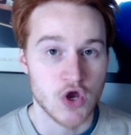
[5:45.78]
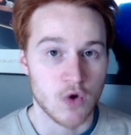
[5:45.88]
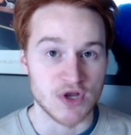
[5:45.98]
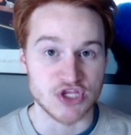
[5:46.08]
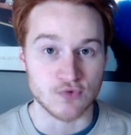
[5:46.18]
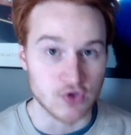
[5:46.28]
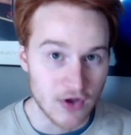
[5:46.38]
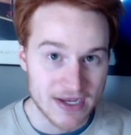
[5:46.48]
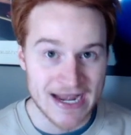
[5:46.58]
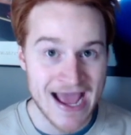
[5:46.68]
when you
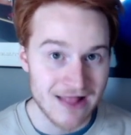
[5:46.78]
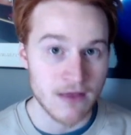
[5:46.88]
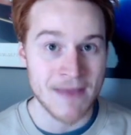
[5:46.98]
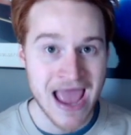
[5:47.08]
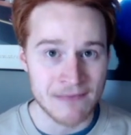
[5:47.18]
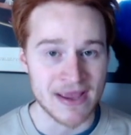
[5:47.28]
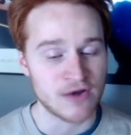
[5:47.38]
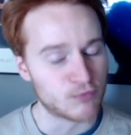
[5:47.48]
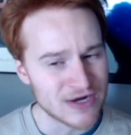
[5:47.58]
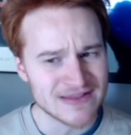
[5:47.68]
look at Alabama,
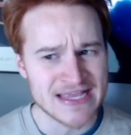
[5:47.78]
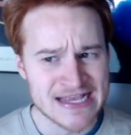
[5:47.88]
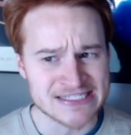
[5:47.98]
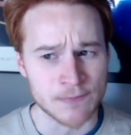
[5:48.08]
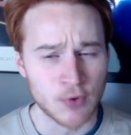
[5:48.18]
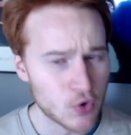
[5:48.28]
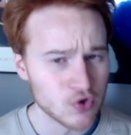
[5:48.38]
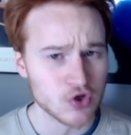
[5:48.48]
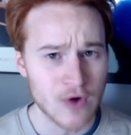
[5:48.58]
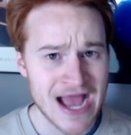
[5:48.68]
it really is a
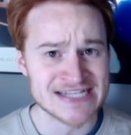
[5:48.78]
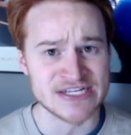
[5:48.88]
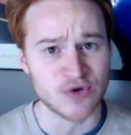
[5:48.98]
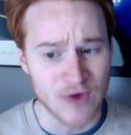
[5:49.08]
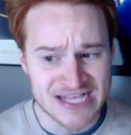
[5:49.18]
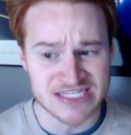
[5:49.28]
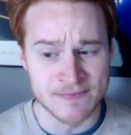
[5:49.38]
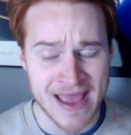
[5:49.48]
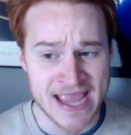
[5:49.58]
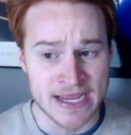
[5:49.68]
polarizing
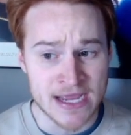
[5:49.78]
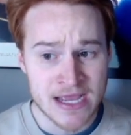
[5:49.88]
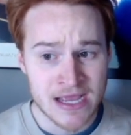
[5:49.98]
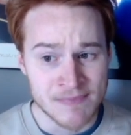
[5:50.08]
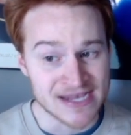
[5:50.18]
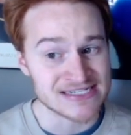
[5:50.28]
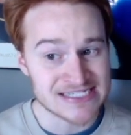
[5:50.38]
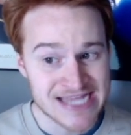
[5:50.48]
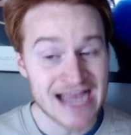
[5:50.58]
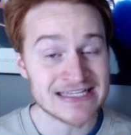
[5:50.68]
resume because
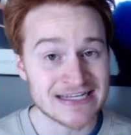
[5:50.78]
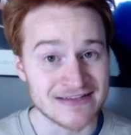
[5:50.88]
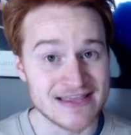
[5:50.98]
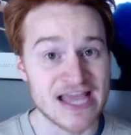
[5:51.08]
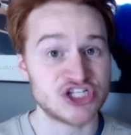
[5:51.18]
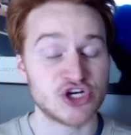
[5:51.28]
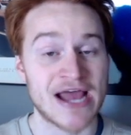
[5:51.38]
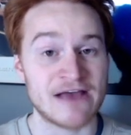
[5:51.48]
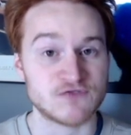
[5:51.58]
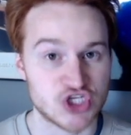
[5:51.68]
technically they should
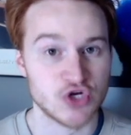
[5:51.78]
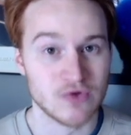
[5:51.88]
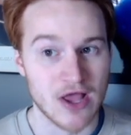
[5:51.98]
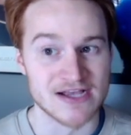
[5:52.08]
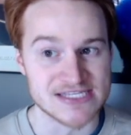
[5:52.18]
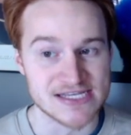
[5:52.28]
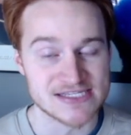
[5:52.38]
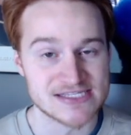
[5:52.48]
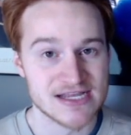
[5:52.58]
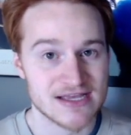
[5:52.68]
have two
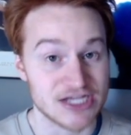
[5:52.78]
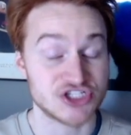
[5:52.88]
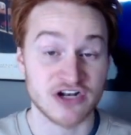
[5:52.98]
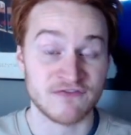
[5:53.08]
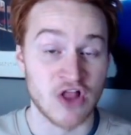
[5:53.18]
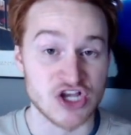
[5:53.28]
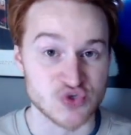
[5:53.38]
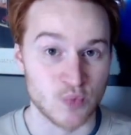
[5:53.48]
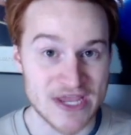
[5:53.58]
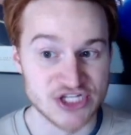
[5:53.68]
losses. They should have lost
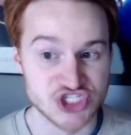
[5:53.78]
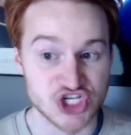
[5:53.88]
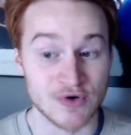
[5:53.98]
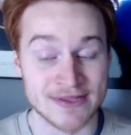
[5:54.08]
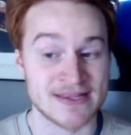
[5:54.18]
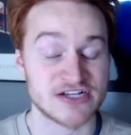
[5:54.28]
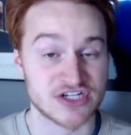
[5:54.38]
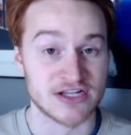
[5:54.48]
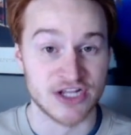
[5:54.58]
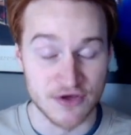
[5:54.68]
week two, and then they
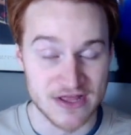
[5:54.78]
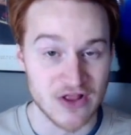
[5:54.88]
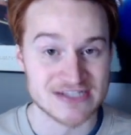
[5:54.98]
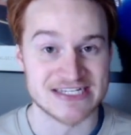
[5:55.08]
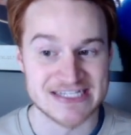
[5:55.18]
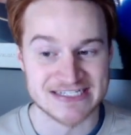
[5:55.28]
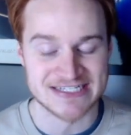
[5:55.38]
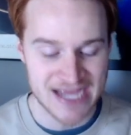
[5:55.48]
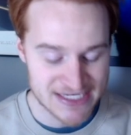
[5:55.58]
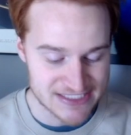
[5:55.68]
should, you know, they lost to
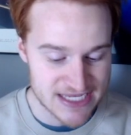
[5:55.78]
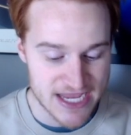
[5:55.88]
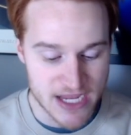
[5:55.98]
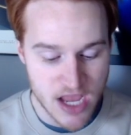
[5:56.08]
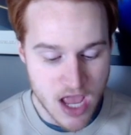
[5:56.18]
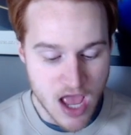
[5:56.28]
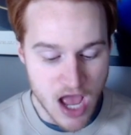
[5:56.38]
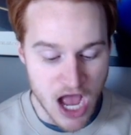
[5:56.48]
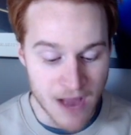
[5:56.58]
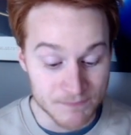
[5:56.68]
Tennessee.
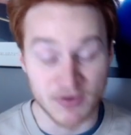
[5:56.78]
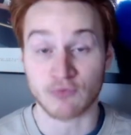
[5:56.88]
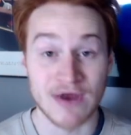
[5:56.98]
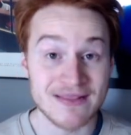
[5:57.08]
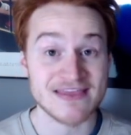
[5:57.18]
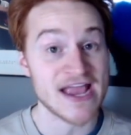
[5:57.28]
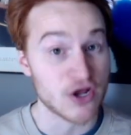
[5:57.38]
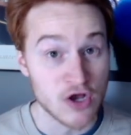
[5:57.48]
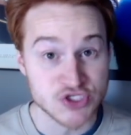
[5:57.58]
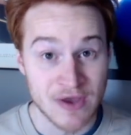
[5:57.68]
But really, they
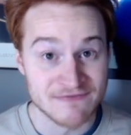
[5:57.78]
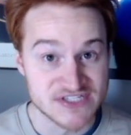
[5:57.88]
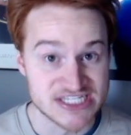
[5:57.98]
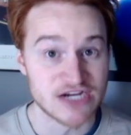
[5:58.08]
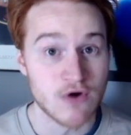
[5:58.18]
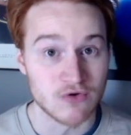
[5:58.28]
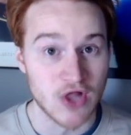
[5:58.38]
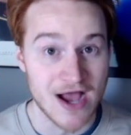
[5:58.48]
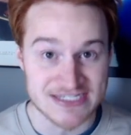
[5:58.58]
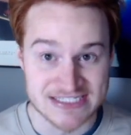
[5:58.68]
could also have zero
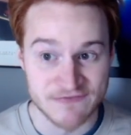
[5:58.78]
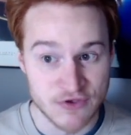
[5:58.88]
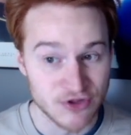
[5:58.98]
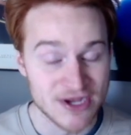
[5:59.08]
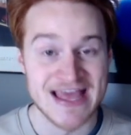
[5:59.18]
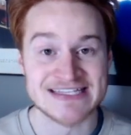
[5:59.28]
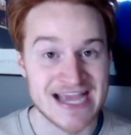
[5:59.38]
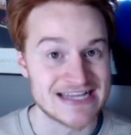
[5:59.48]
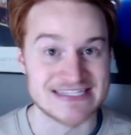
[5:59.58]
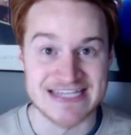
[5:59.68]
losses. If you look at that
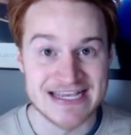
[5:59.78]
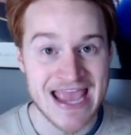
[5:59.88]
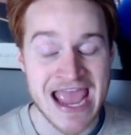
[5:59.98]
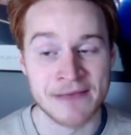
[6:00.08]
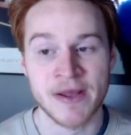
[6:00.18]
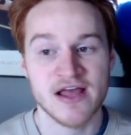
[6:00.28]
Tennessee game,